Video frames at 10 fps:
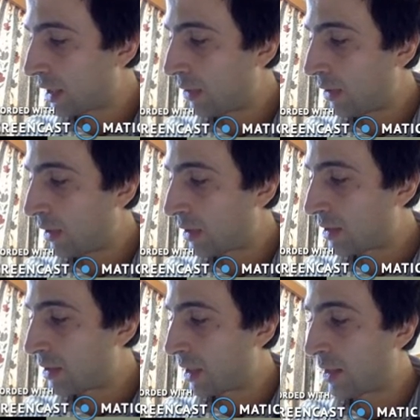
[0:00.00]
Here we
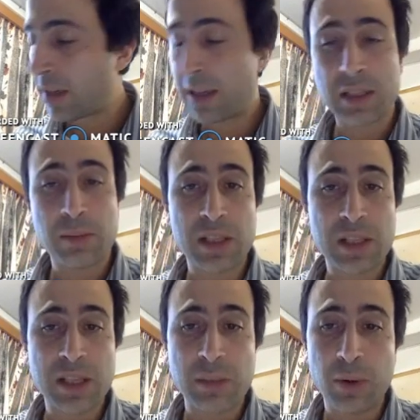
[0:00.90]
see that it gets a bit
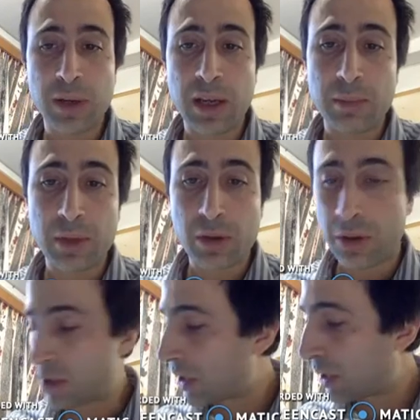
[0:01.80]
steeper again, but
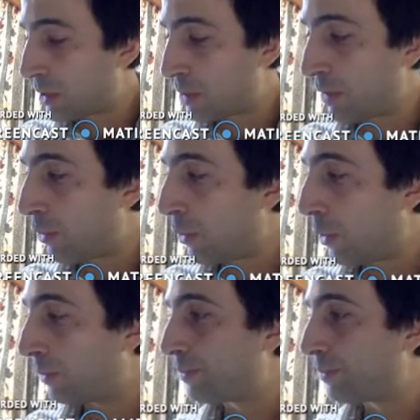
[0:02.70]
not as steep as before.